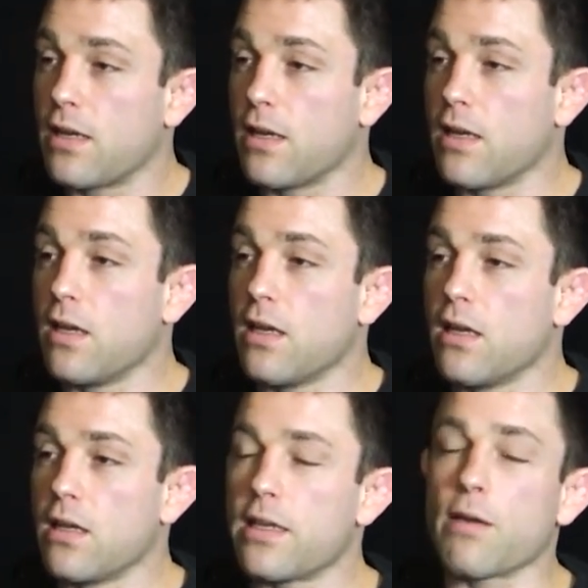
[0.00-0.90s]
term, though.
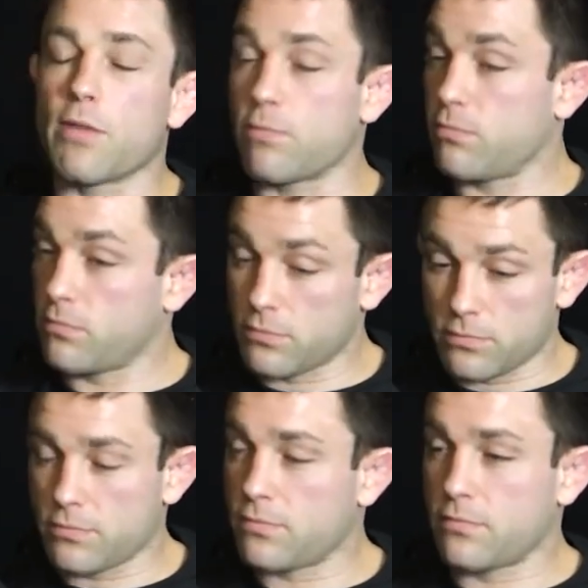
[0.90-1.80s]
Yeah. The, the,
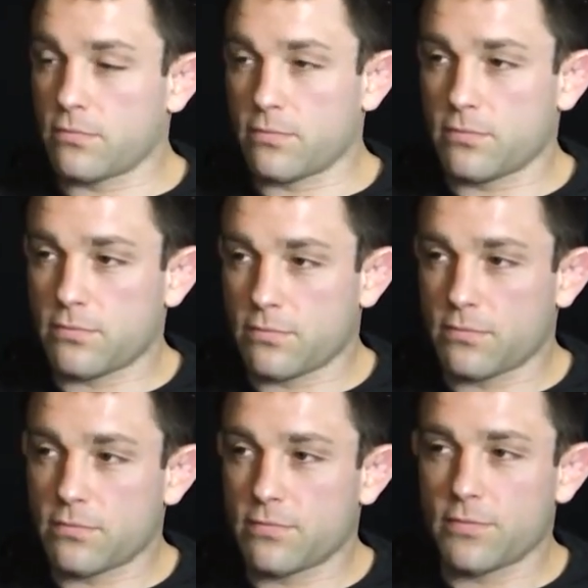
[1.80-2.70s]
the balancing.
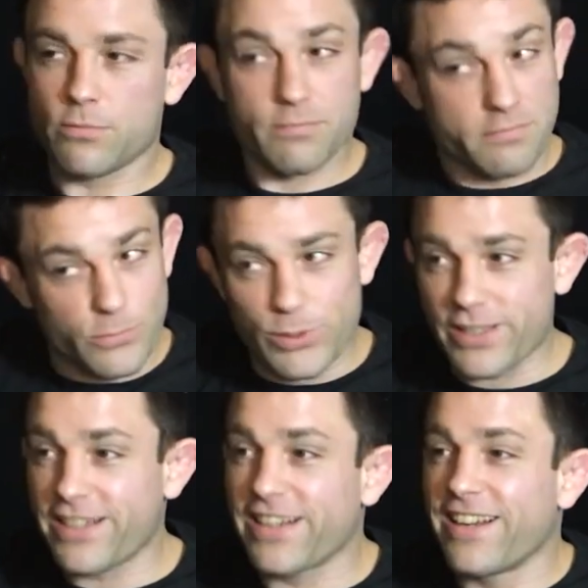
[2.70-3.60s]
We'll see.
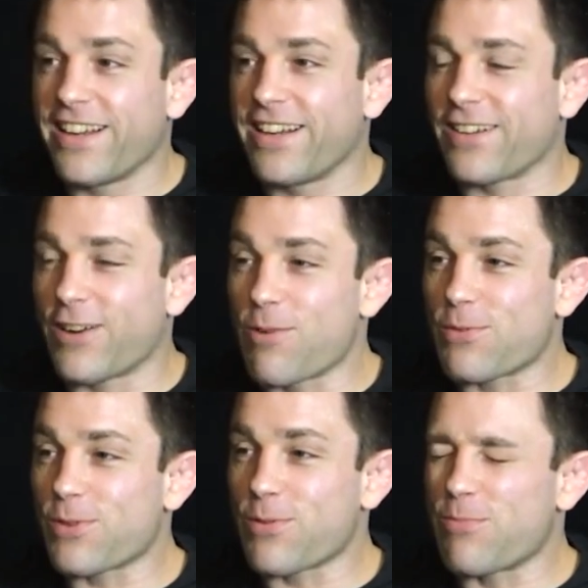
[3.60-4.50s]
I yeah. hope
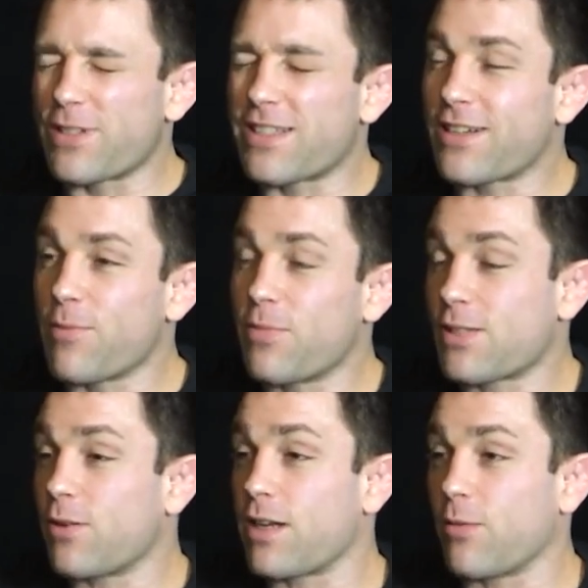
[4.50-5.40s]
so. But to come, so
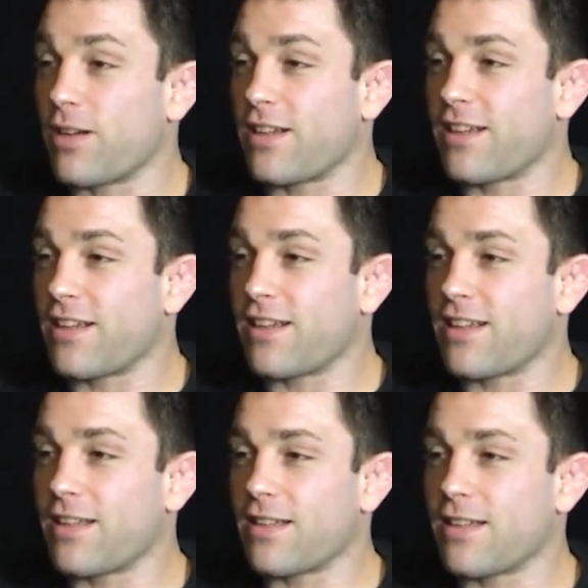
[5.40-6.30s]
we're all dead in the
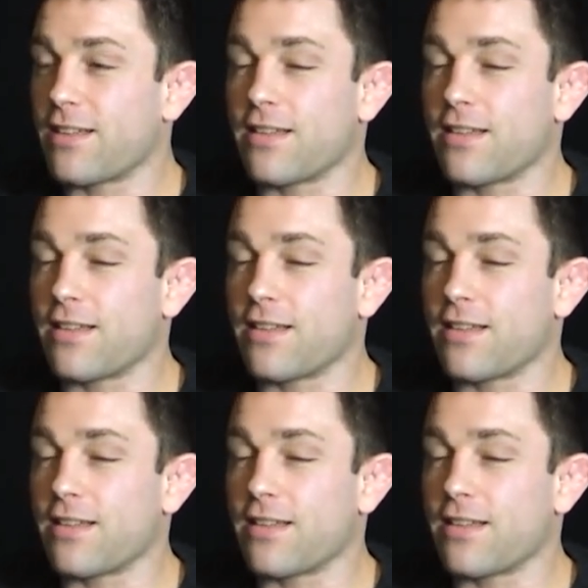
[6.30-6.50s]
end, though.